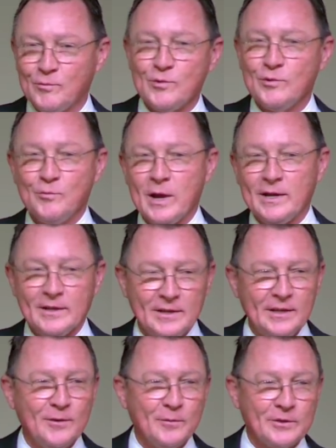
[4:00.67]
rude way to
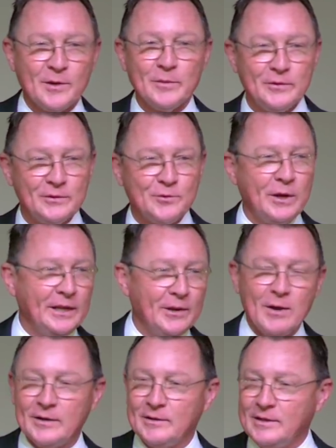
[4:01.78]
deal with someone who's treating you
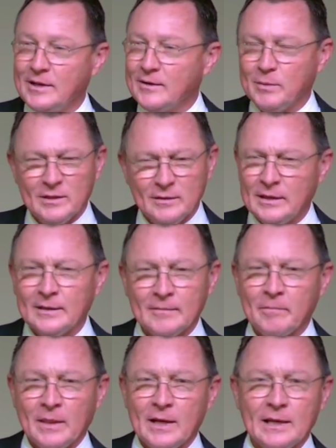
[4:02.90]
out to dinner, but
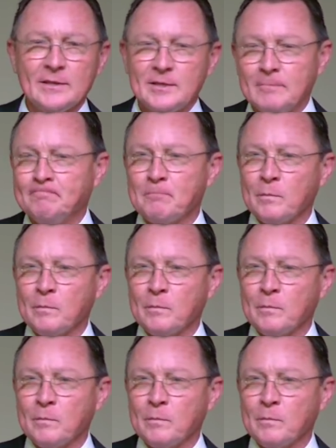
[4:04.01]
listen,